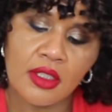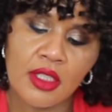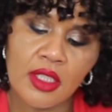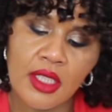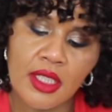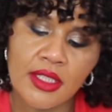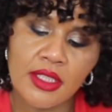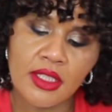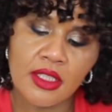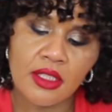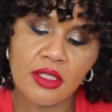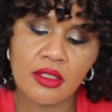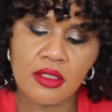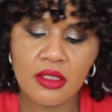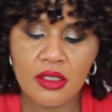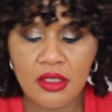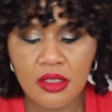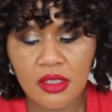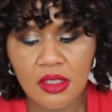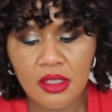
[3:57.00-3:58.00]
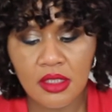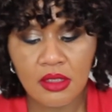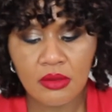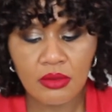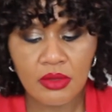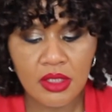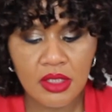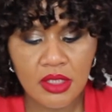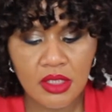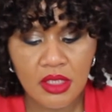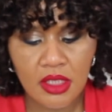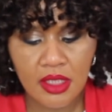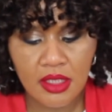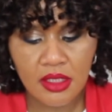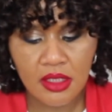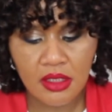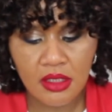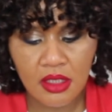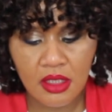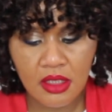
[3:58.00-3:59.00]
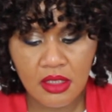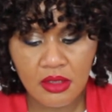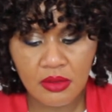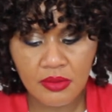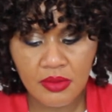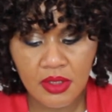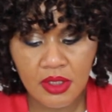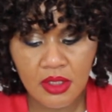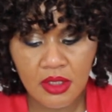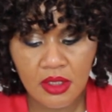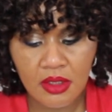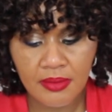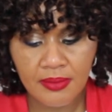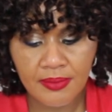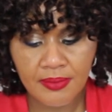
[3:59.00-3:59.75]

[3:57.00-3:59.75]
Did I what it says in this one?